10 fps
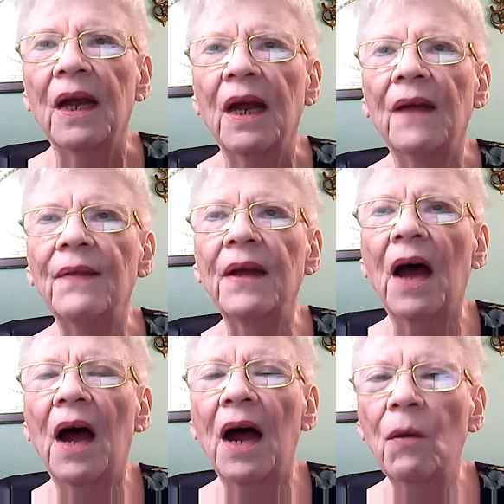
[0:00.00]
and then
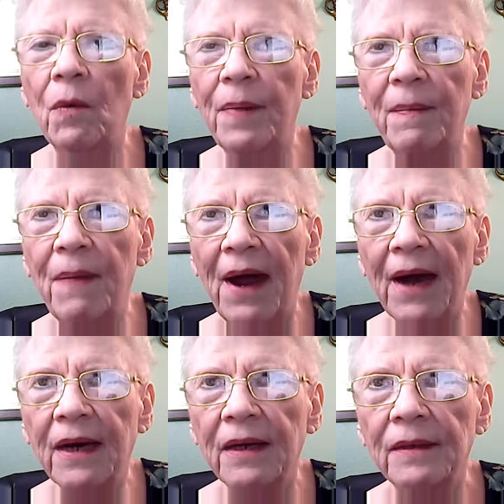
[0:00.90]
I will be
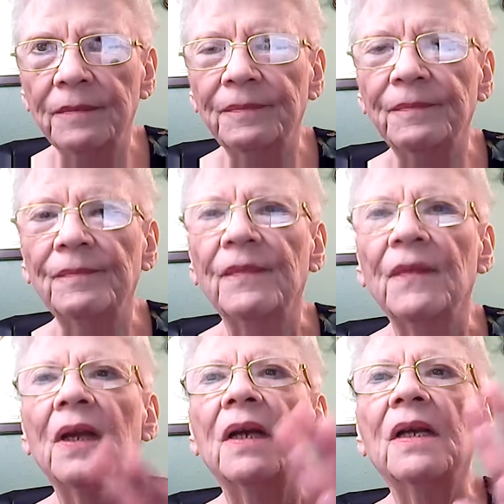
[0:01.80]
back.
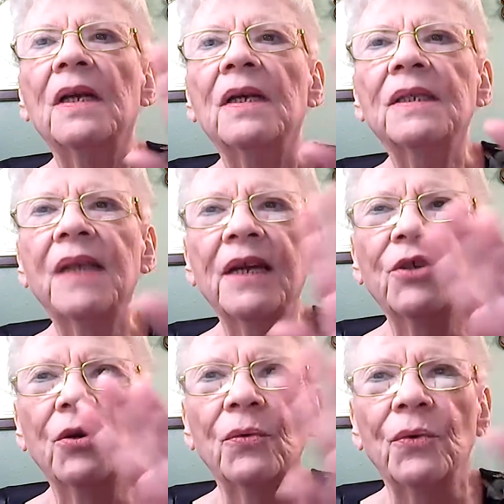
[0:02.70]
Stay
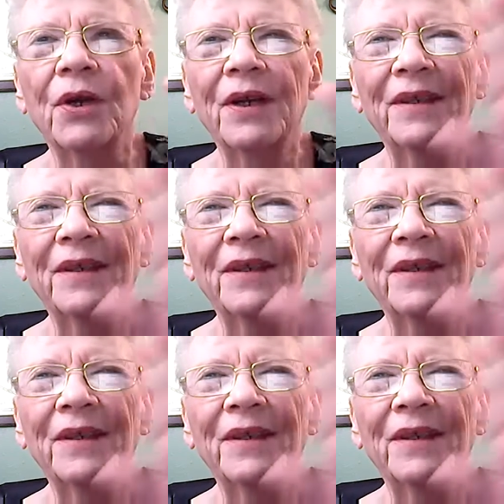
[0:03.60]
tuned.